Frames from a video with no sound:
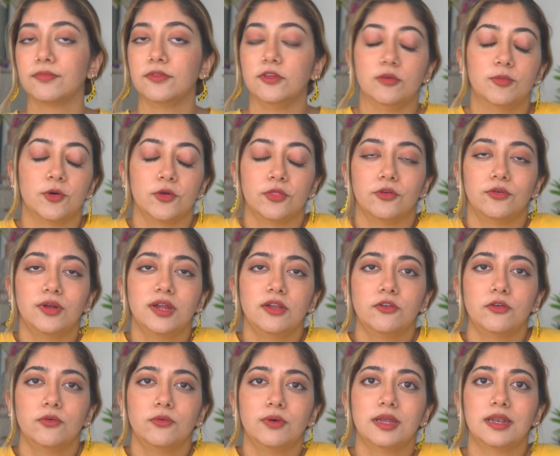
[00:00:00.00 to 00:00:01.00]
You both agreed
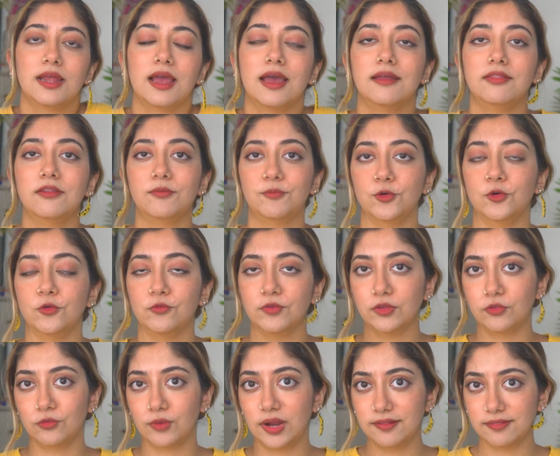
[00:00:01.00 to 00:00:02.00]
to it and the proof
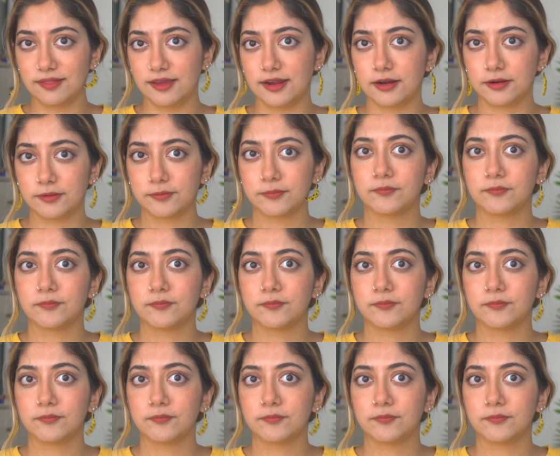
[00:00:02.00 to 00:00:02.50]
is right there.